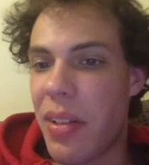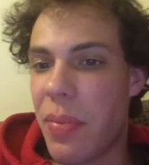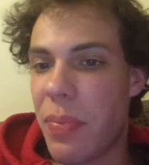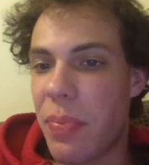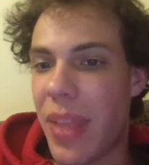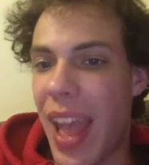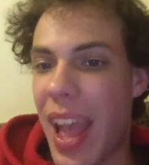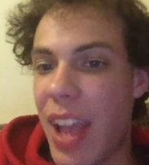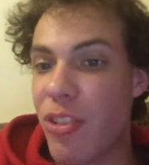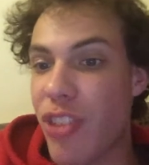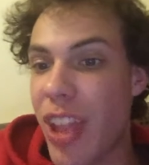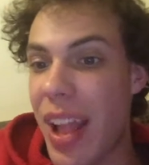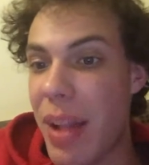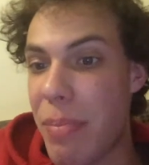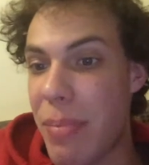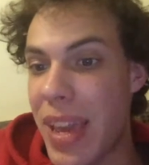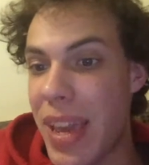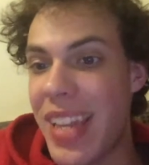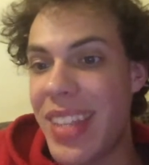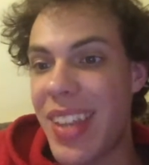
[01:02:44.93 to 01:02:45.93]
Hashtag
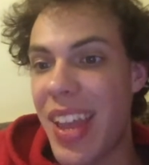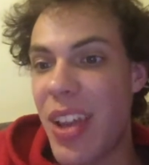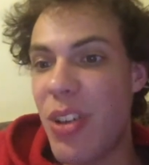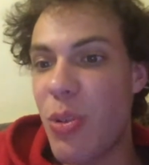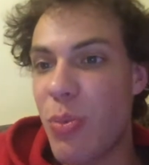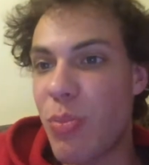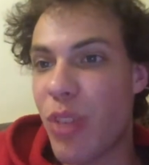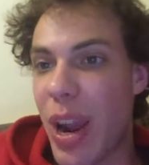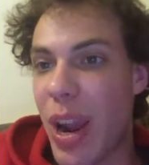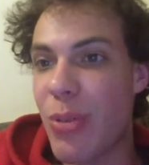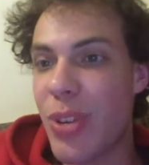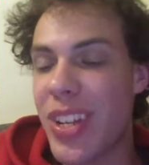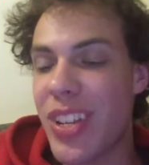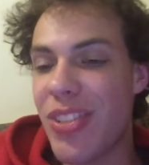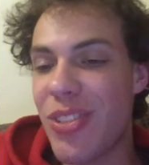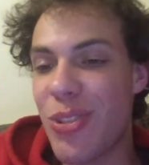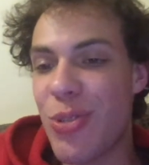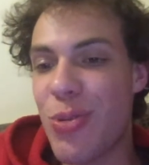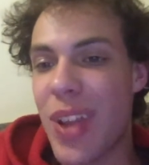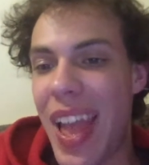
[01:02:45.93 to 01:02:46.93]
make Teo
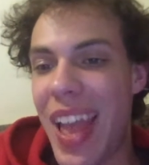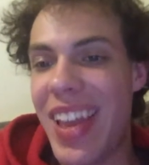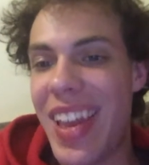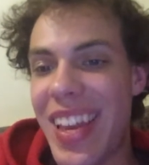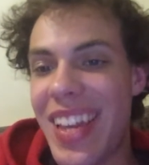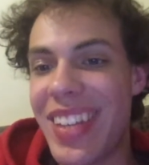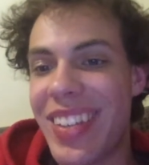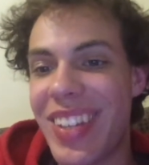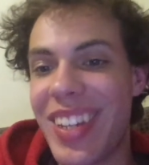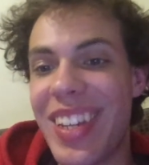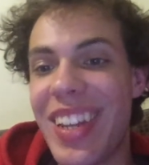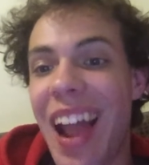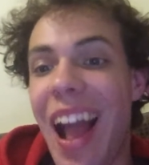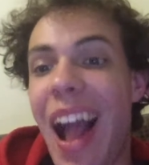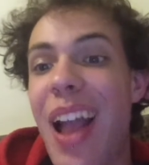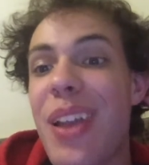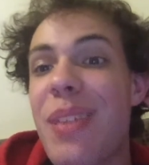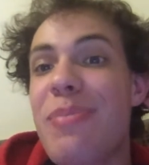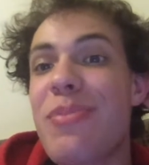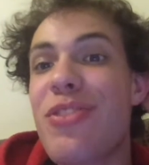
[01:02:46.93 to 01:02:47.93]
brownies 2K18.
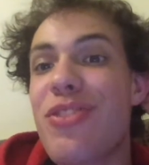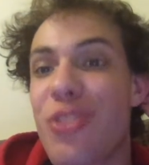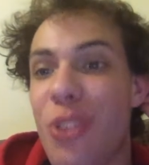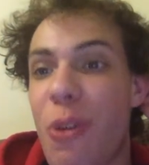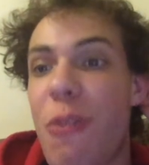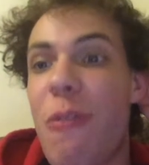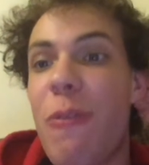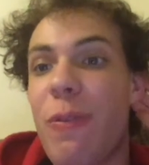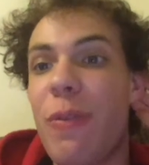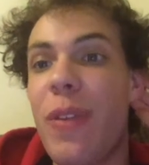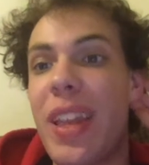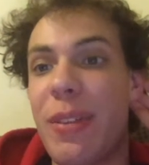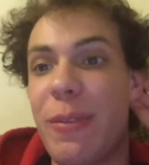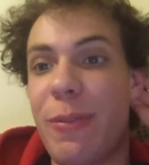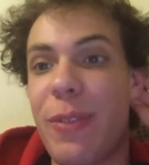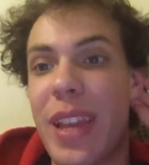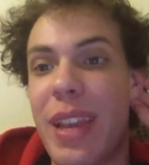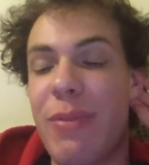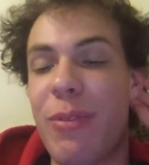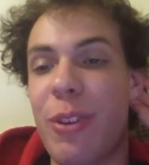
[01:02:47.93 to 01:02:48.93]
I am so in
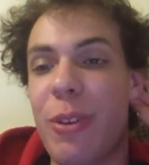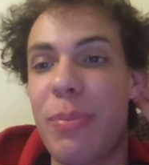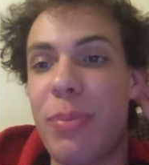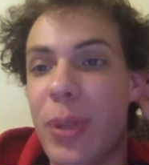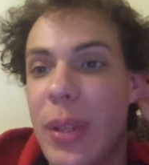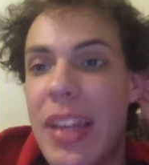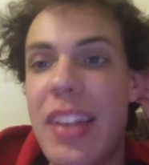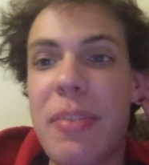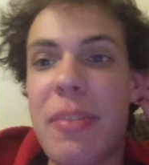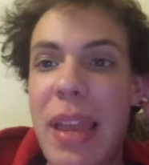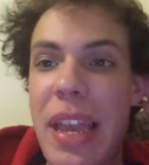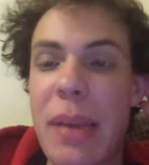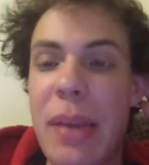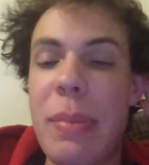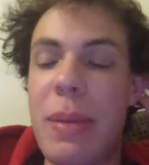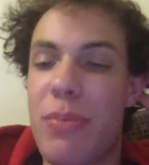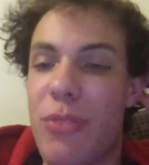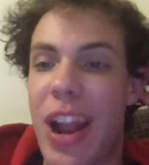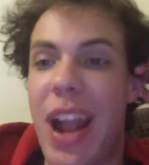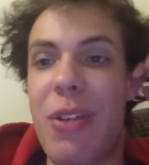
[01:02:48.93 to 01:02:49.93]
favor. Please make
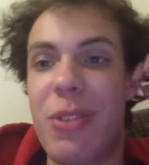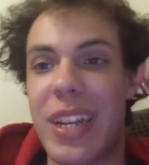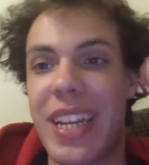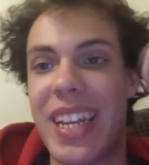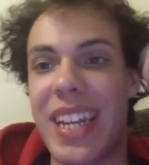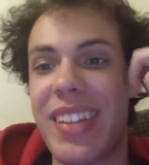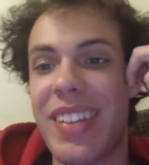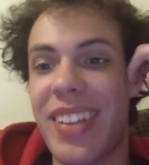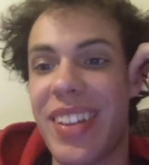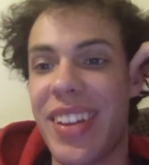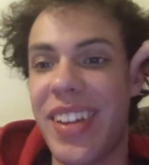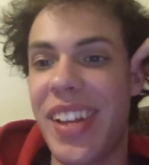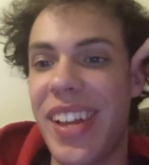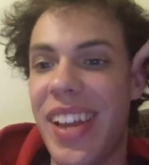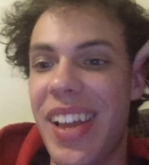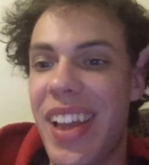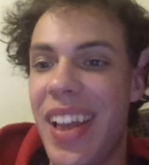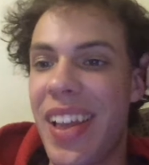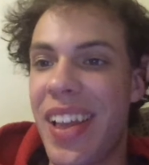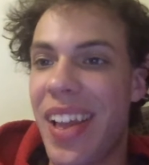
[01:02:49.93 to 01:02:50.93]
me brownies.
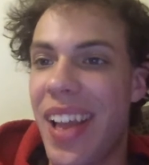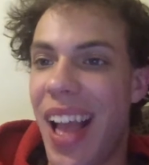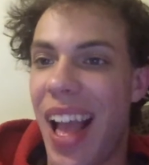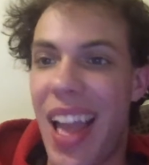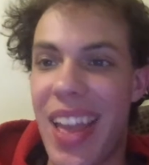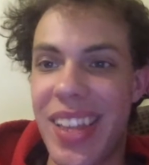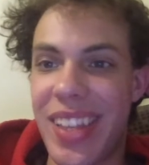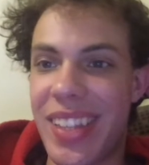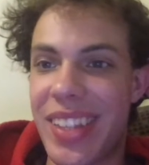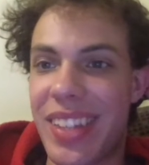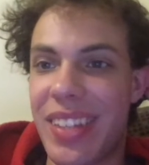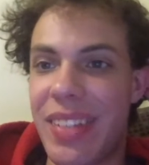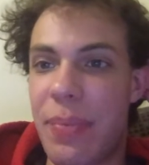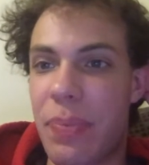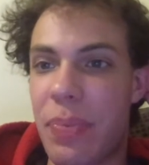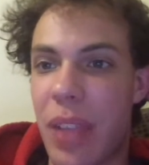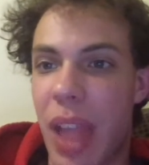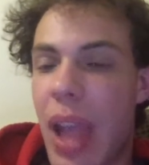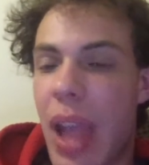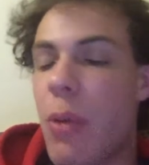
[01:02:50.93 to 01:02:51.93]
I
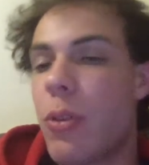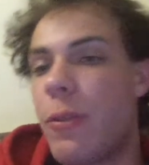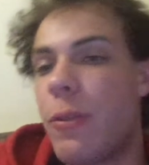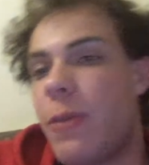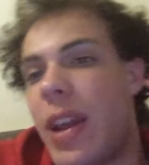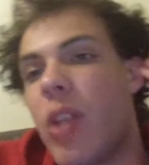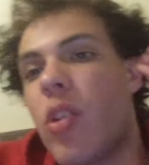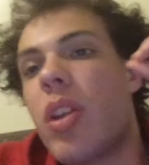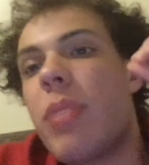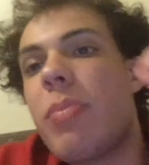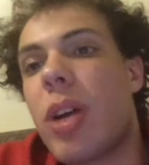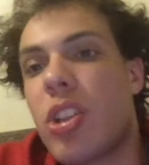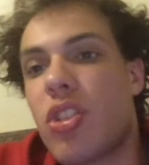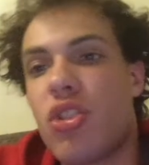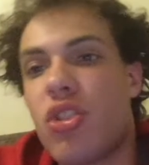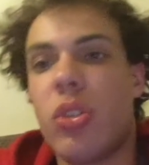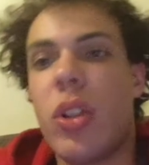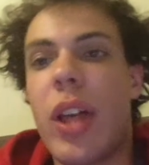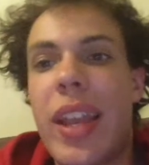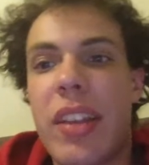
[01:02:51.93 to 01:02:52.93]
would very
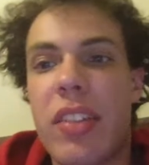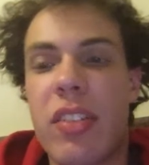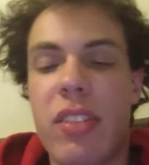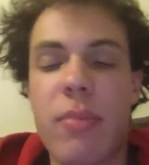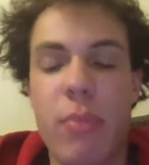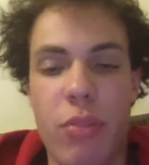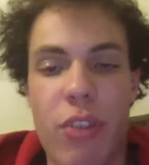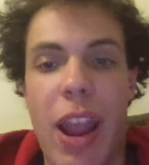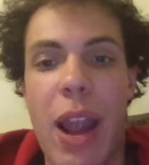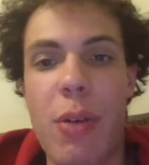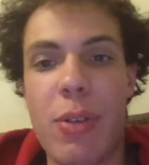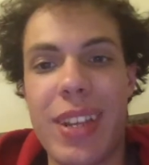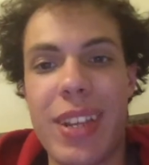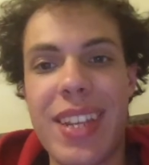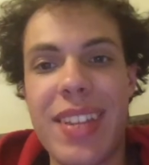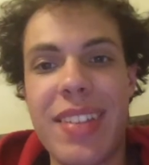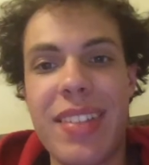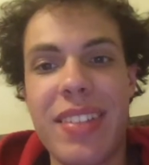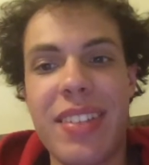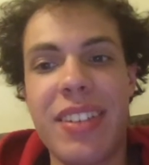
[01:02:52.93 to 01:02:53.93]
much like some
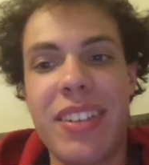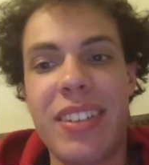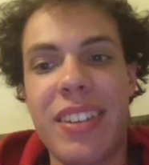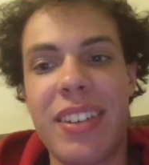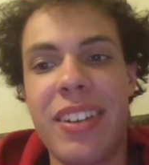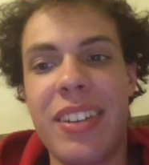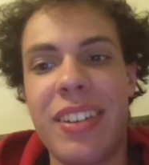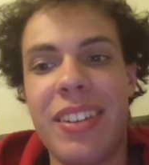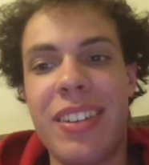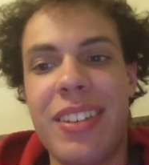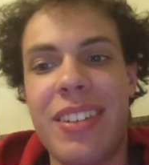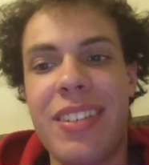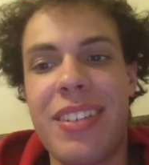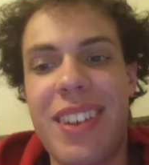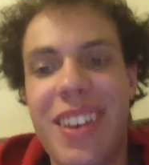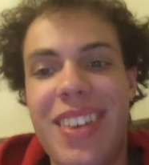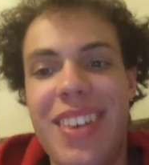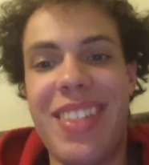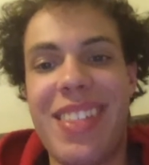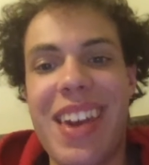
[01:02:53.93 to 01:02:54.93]
brownies.
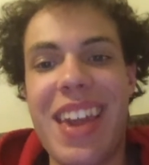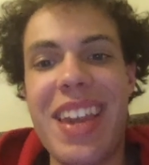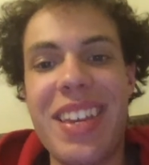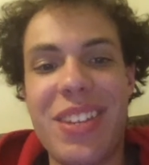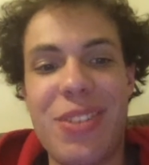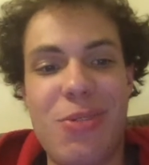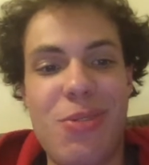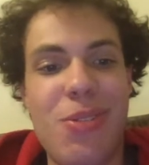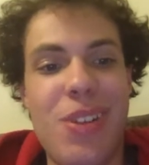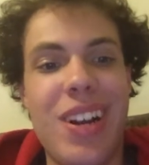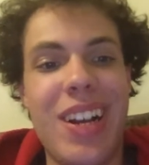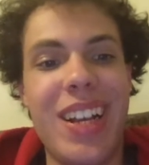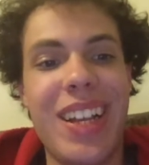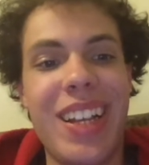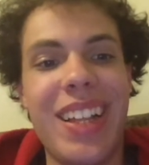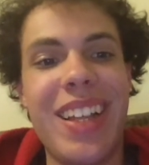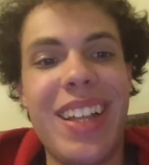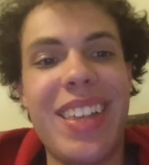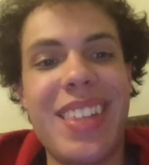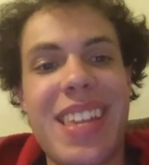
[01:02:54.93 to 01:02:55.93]
Thank you.
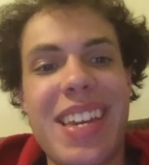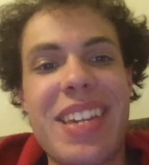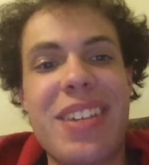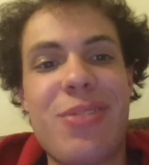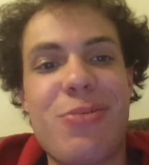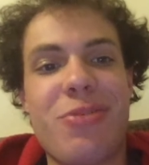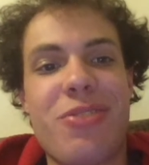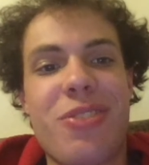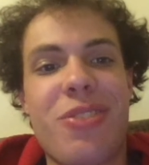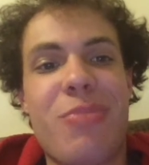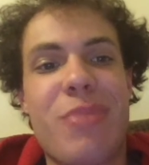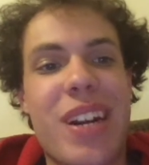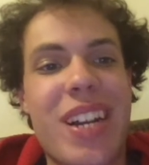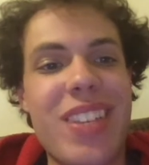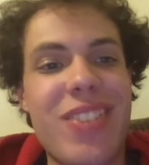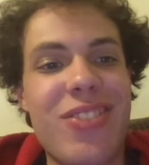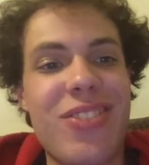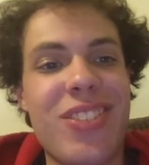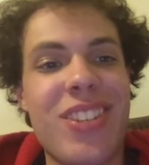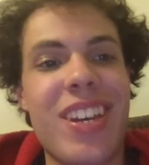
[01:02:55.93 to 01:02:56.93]
Thank you so
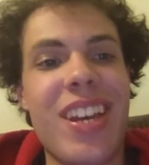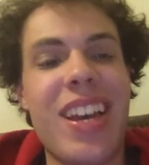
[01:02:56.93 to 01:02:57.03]
much.